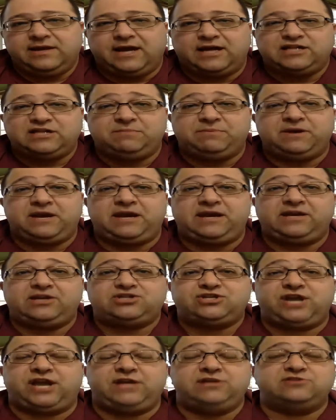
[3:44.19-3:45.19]
Has there been any
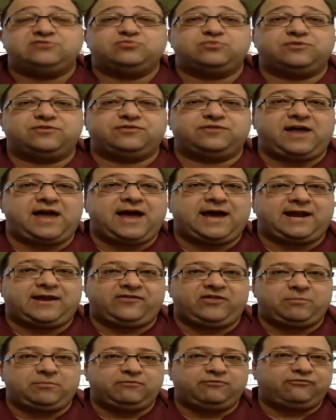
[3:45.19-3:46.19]
changes with that?
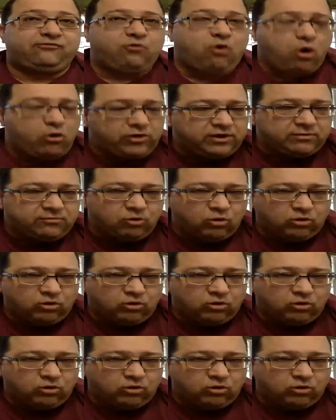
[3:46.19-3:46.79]
Have they been falling